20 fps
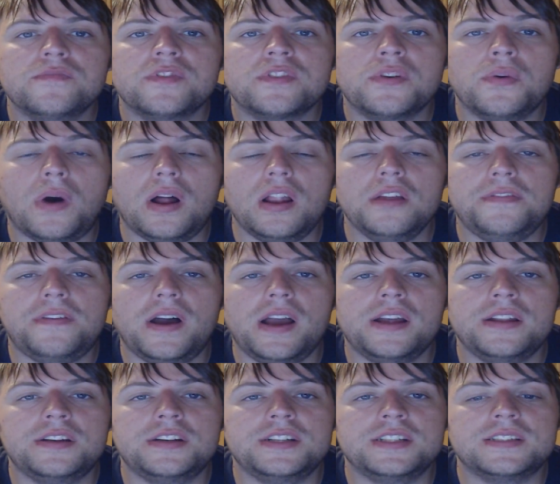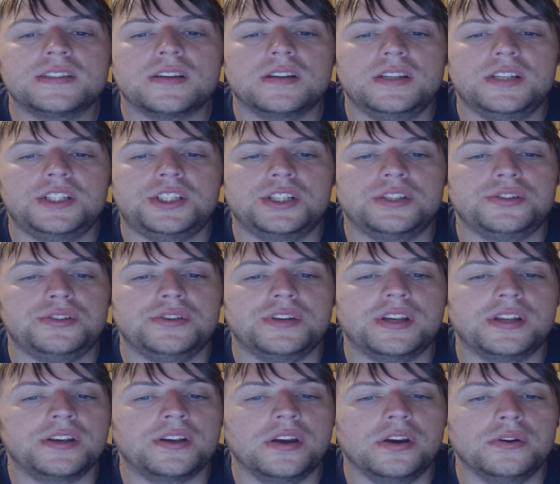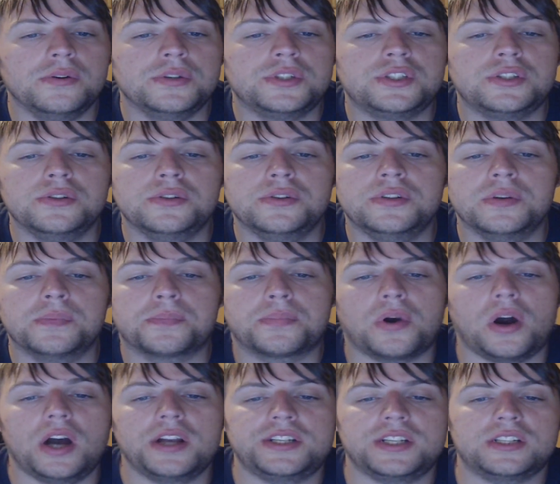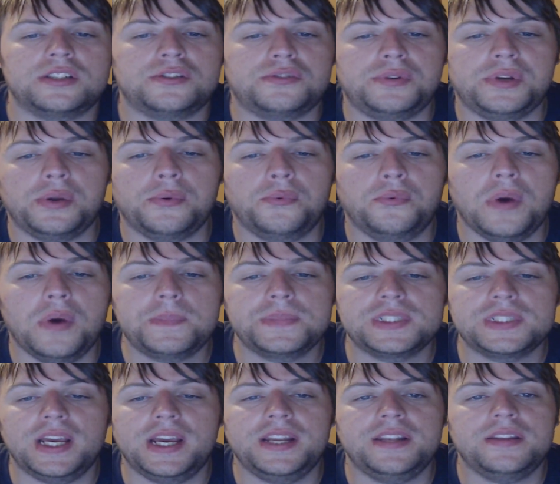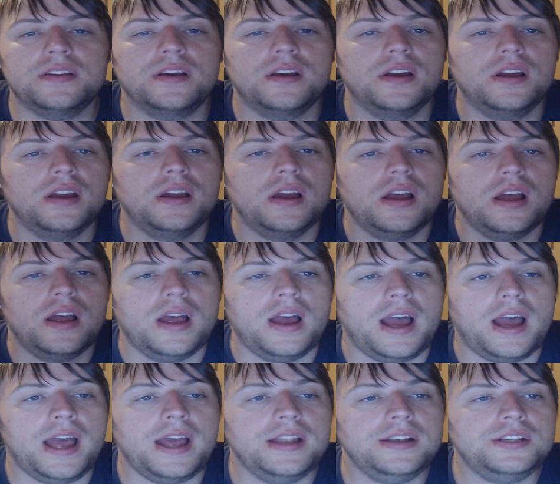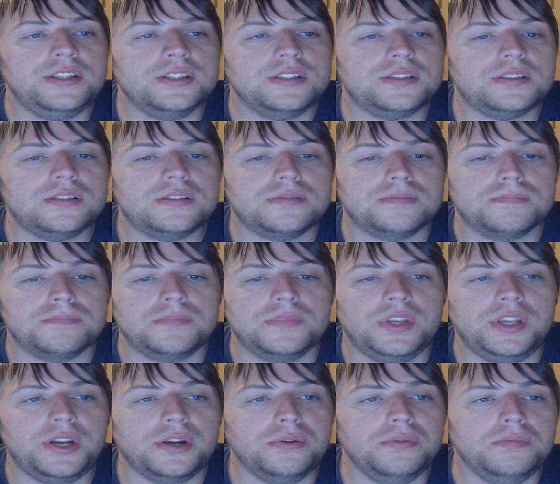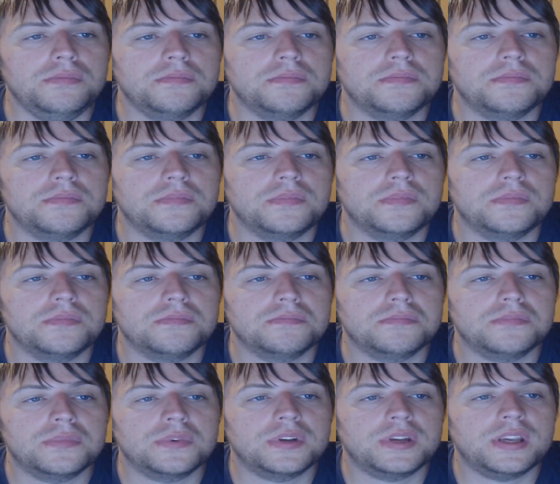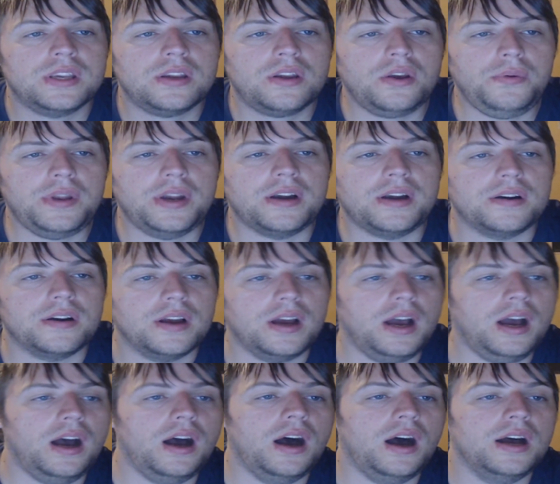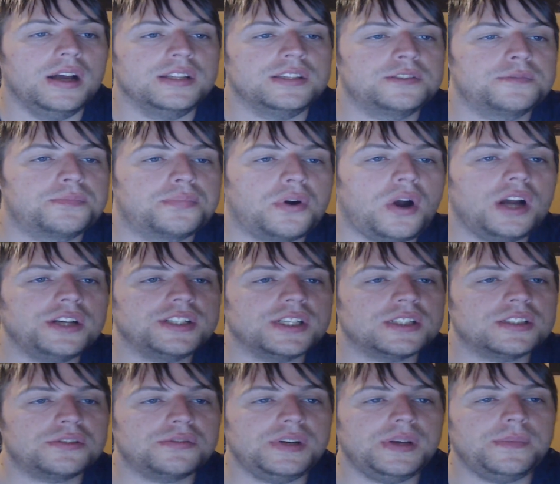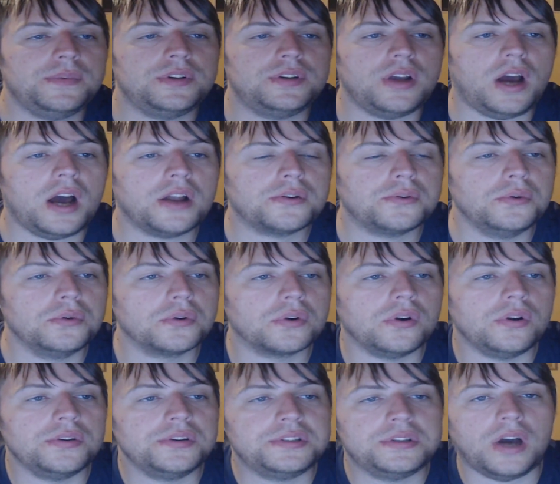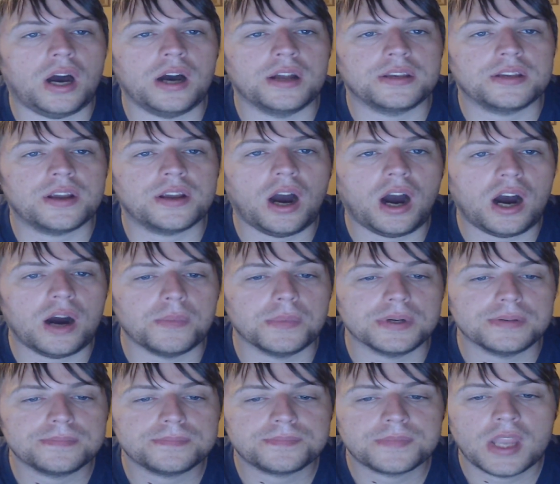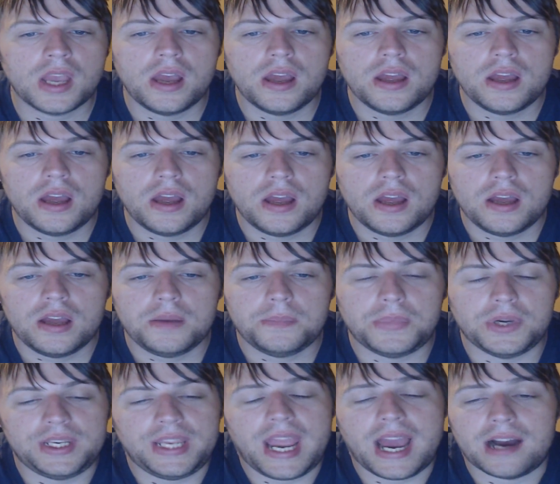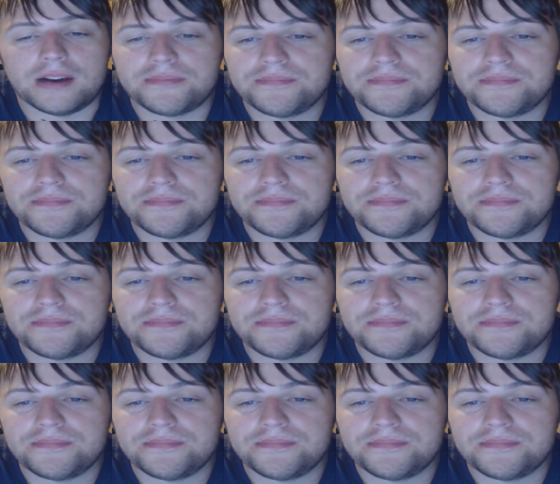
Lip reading: qualify under these conditions, you can go to the Project Stream website and just, go there. It's projectstream.google.com. But yeah,